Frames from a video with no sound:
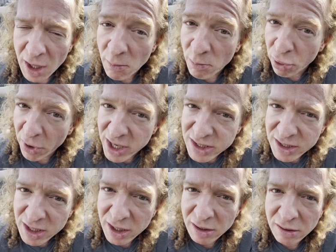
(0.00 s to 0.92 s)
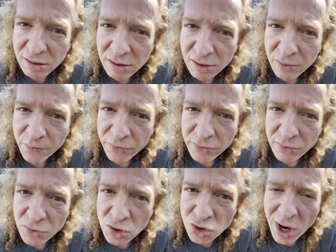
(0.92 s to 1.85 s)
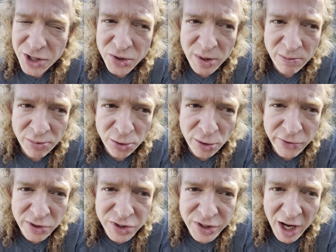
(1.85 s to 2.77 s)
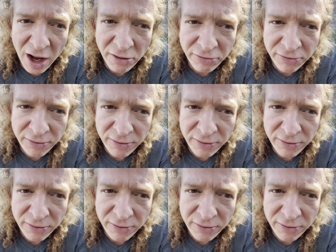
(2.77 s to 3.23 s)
Embrace it. Try to improve yourself